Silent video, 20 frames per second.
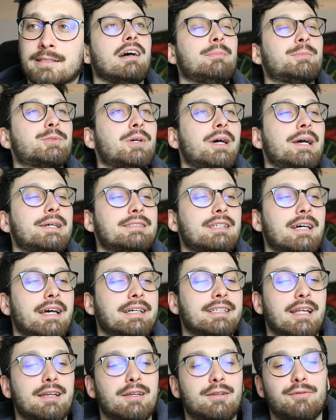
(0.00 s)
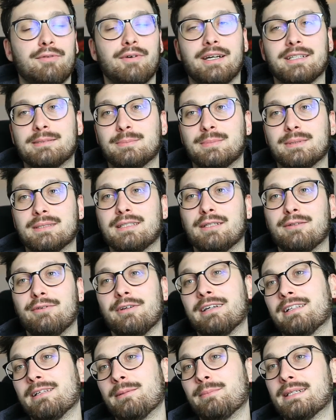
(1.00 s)
I'm trying to identify
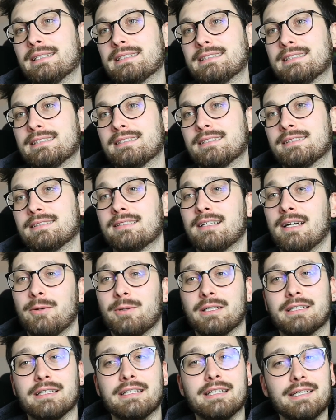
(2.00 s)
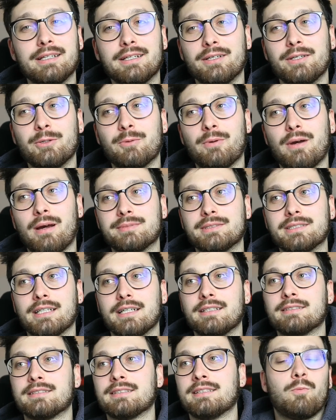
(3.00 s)
specifically businesses that would need a new
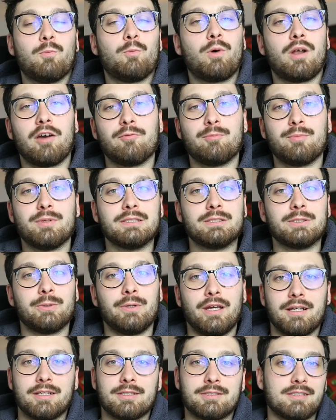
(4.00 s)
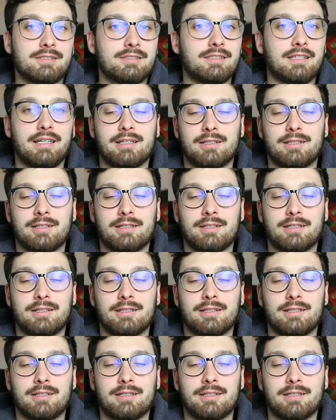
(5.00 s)
website. What I've been doing is just